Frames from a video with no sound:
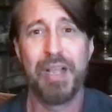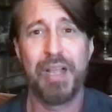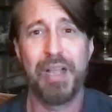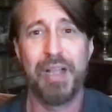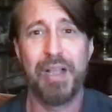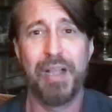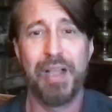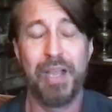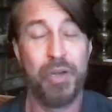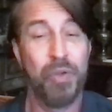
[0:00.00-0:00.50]

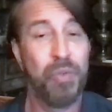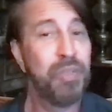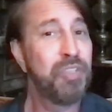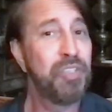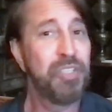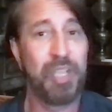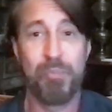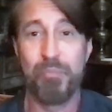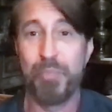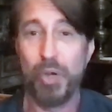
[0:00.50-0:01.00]
Uh, I know this
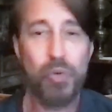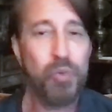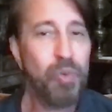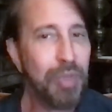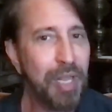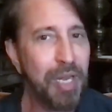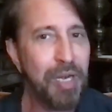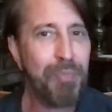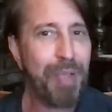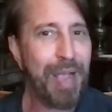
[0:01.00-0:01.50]
is a boat
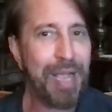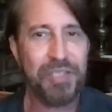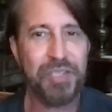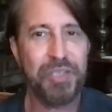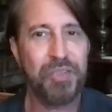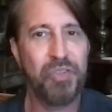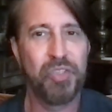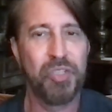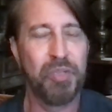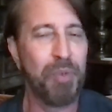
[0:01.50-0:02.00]
related
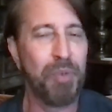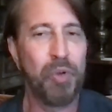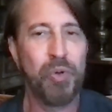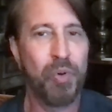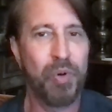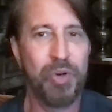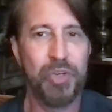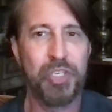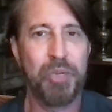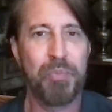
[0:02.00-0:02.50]
passing. There's a boat
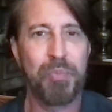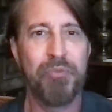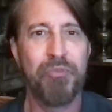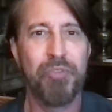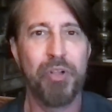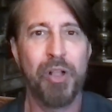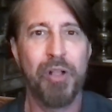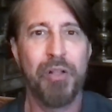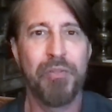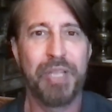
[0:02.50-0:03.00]
or a ship
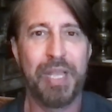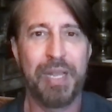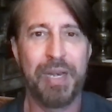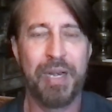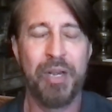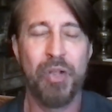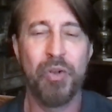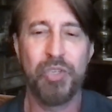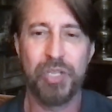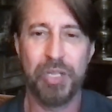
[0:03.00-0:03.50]
involved, and I
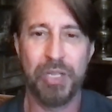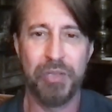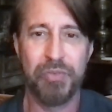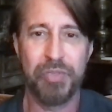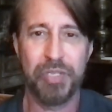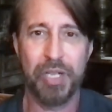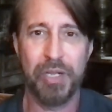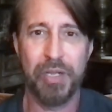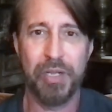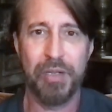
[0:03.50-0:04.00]
know she
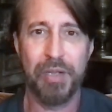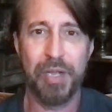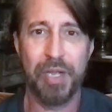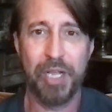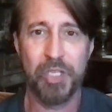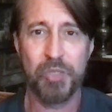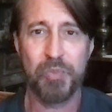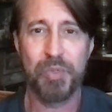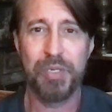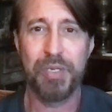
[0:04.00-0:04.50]
leaves a, a
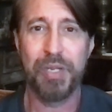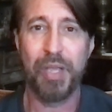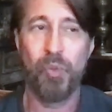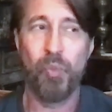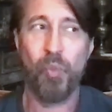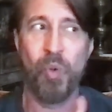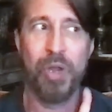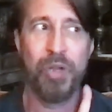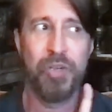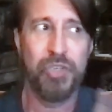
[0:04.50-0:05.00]
husband
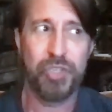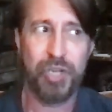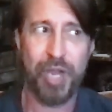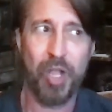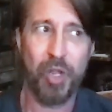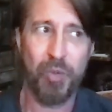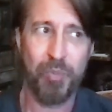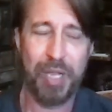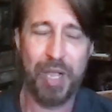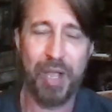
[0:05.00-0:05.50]
and one
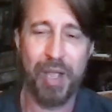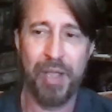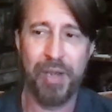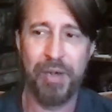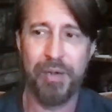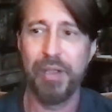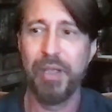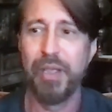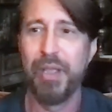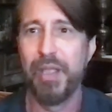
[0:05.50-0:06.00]
child
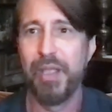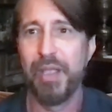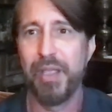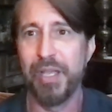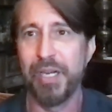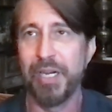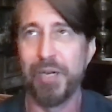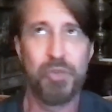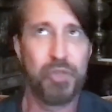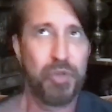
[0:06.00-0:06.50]
behind,
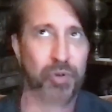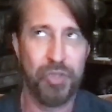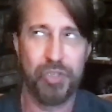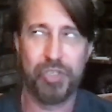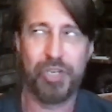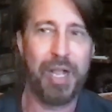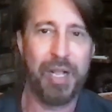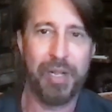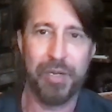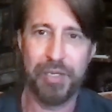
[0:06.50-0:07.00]
and I'm sure the
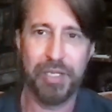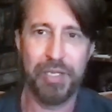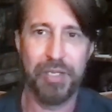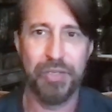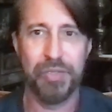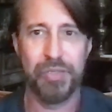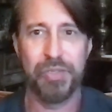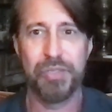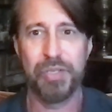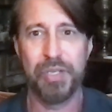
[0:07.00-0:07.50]
child
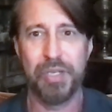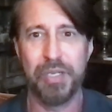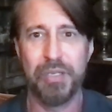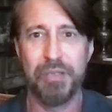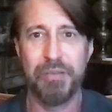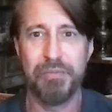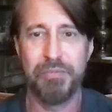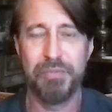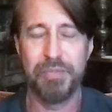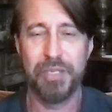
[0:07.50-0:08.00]
is
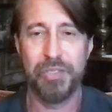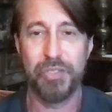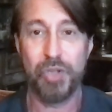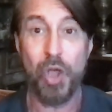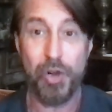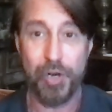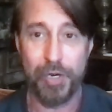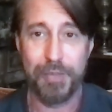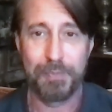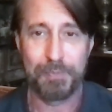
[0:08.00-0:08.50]
a, a,
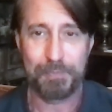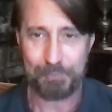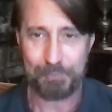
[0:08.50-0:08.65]
daughter.